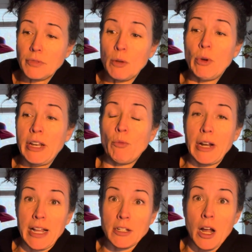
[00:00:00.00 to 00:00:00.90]
when
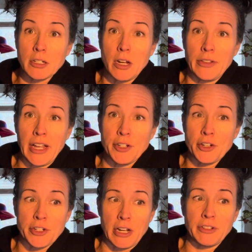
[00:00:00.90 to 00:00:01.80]
I talked to all the Angela
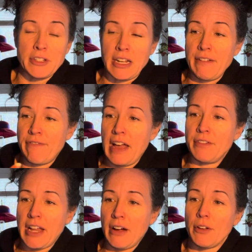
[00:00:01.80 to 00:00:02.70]
Sheltons and I
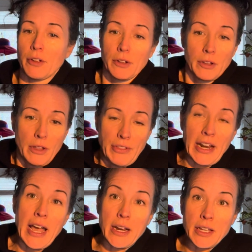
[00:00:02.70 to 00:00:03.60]
found out they'd
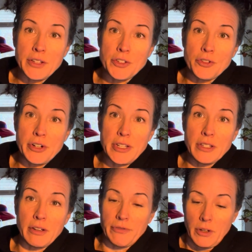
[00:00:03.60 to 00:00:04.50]
had histories
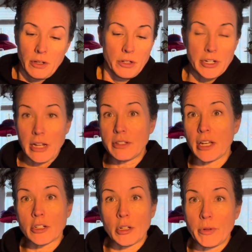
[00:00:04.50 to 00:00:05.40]
of child
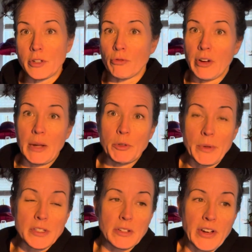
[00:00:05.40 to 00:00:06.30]
sexual abuse, rape,
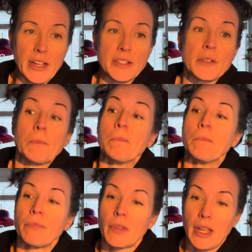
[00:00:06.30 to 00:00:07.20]
domestic violence.
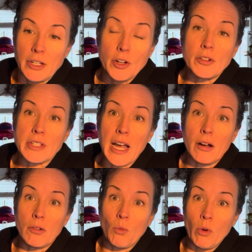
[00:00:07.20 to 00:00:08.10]
It turns
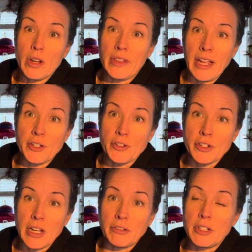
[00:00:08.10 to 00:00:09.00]
out one of the Angela
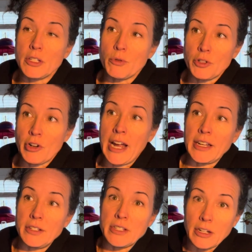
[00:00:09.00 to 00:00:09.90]
Sheltons was
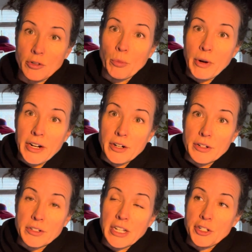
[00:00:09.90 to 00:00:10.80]
tracking sexual
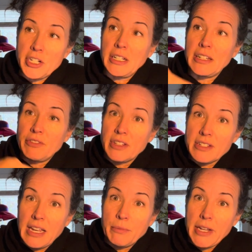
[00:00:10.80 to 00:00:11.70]
predators, and she lived in the
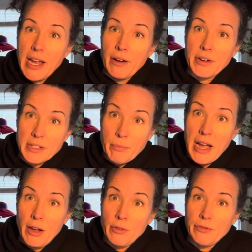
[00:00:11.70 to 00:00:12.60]
same town as
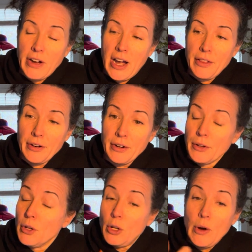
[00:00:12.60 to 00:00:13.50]
my own father,
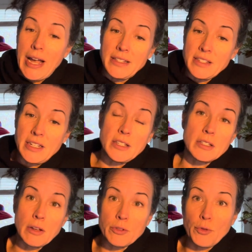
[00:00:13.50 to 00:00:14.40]
who I hadn't seen
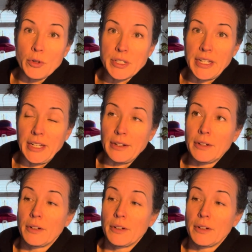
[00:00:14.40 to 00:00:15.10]
since I was 14.